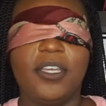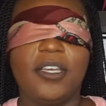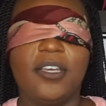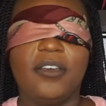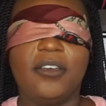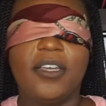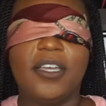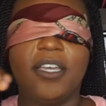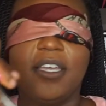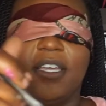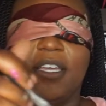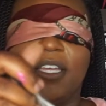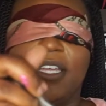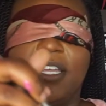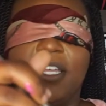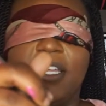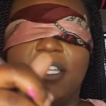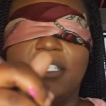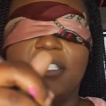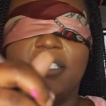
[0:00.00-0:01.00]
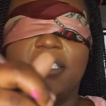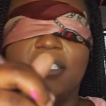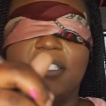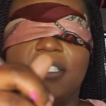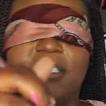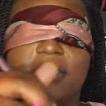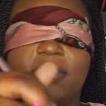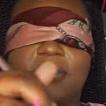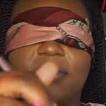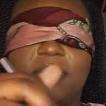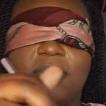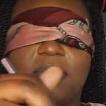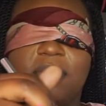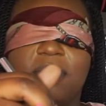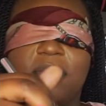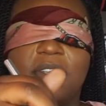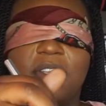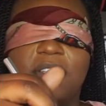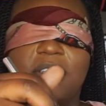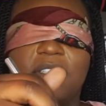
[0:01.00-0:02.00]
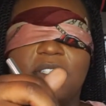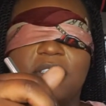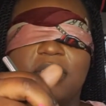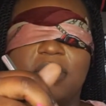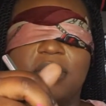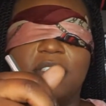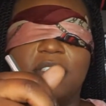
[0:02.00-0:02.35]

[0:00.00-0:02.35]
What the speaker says: Okay. This is orange.